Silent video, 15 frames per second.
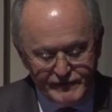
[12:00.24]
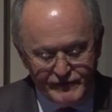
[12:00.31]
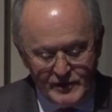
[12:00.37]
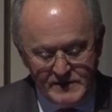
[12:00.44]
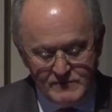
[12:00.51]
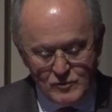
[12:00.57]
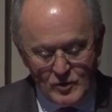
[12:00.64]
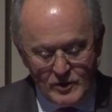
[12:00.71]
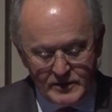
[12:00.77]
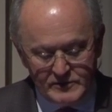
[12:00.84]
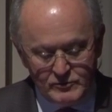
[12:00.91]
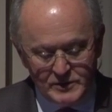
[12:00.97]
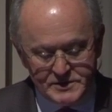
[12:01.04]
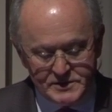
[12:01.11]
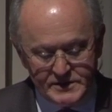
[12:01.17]

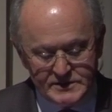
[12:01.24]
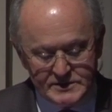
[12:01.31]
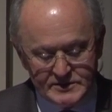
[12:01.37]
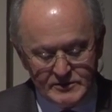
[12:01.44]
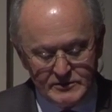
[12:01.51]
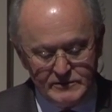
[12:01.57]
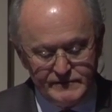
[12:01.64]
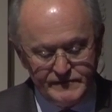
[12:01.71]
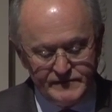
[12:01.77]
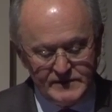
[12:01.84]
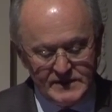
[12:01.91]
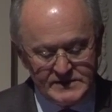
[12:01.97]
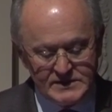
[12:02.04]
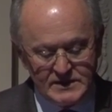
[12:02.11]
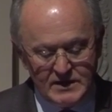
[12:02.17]
framework which can serve
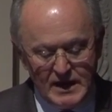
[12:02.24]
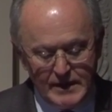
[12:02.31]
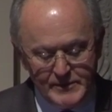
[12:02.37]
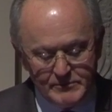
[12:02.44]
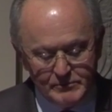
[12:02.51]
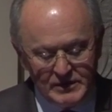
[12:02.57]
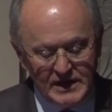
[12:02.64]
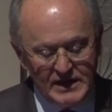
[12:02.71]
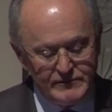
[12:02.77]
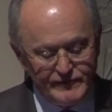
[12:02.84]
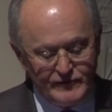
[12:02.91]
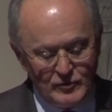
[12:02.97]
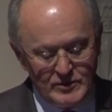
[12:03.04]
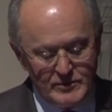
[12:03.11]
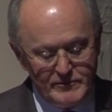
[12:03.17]
as a common
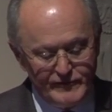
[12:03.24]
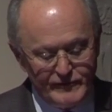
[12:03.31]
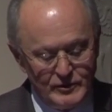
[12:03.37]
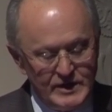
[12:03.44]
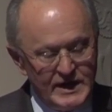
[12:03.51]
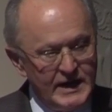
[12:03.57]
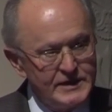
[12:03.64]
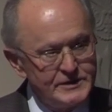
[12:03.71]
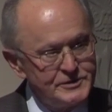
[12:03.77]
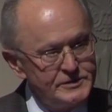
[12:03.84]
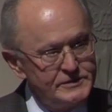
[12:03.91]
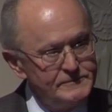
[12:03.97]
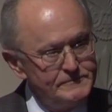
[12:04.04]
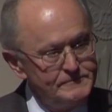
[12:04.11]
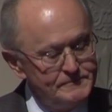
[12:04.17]
platform for
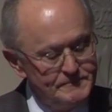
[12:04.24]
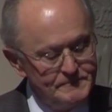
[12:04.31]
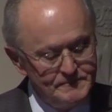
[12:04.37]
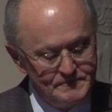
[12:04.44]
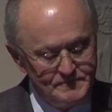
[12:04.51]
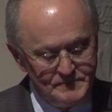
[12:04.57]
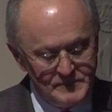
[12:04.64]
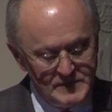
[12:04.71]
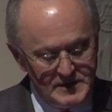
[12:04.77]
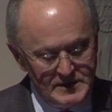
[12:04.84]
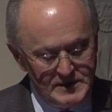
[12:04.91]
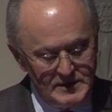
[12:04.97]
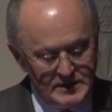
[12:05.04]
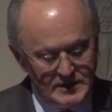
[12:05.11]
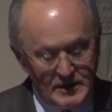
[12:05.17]
action,
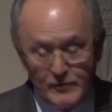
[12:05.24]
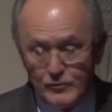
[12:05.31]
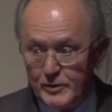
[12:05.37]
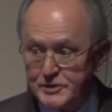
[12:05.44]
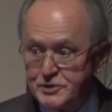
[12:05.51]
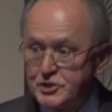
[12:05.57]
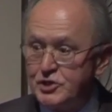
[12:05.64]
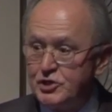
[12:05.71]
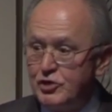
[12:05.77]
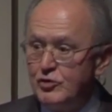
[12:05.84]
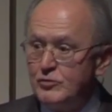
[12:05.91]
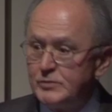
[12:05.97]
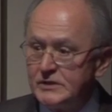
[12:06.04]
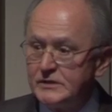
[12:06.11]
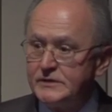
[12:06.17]
on which
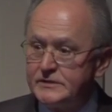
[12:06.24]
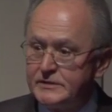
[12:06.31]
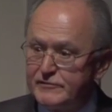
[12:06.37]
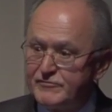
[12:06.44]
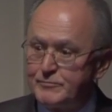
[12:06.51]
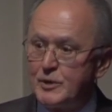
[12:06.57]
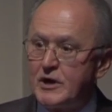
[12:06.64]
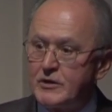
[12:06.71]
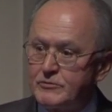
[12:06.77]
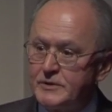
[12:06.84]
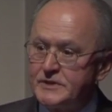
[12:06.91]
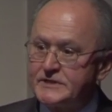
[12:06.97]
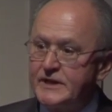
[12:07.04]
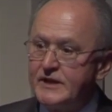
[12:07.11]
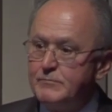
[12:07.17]
cumulative
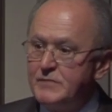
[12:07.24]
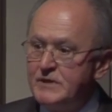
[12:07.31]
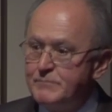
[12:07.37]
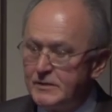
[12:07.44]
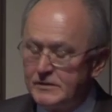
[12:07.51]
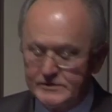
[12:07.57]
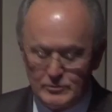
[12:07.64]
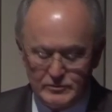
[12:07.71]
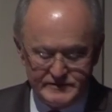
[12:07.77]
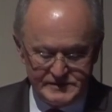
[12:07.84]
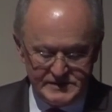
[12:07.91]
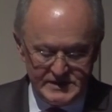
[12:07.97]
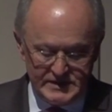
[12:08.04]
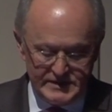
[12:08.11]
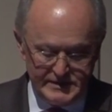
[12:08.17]
progress can be built over
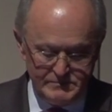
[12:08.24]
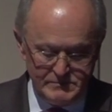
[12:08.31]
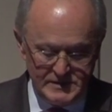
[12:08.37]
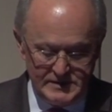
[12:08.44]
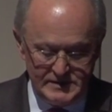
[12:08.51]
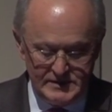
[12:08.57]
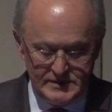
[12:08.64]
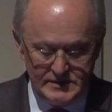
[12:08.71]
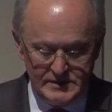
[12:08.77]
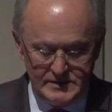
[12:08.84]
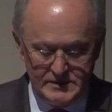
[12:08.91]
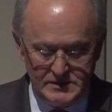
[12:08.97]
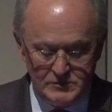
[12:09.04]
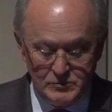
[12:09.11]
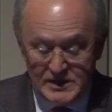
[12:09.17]
time
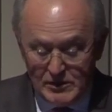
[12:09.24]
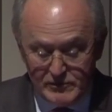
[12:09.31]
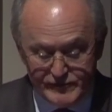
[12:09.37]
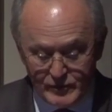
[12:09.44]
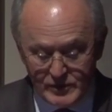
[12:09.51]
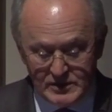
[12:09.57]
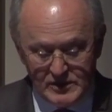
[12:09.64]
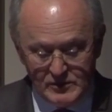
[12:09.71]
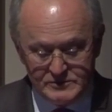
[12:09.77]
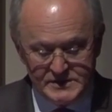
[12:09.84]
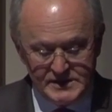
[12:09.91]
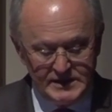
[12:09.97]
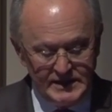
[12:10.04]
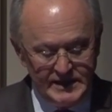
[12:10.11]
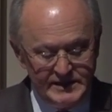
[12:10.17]
without
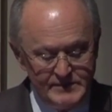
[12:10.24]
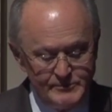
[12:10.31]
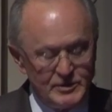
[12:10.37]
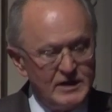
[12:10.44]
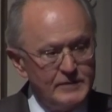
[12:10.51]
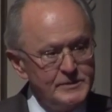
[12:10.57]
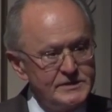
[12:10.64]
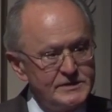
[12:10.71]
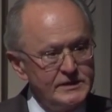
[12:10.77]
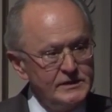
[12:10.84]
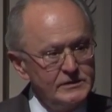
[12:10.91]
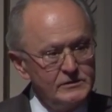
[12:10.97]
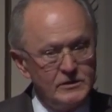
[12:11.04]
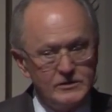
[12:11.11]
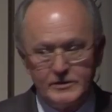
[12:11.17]
foreclosing any
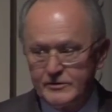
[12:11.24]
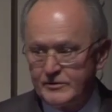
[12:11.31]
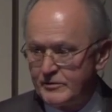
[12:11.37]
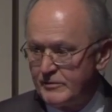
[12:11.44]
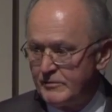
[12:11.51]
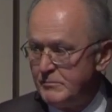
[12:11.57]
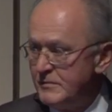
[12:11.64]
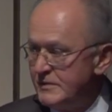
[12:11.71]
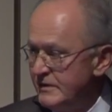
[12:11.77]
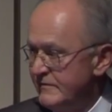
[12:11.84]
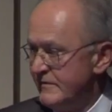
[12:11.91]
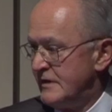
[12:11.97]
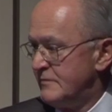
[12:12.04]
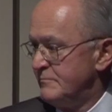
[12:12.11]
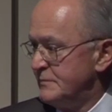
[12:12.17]
promising longer-term
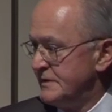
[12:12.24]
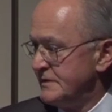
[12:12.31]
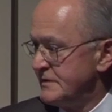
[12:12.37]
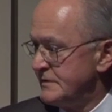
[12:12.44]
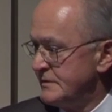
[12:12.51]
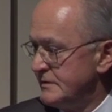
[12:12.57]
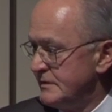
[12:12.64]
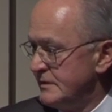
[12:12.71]
developments.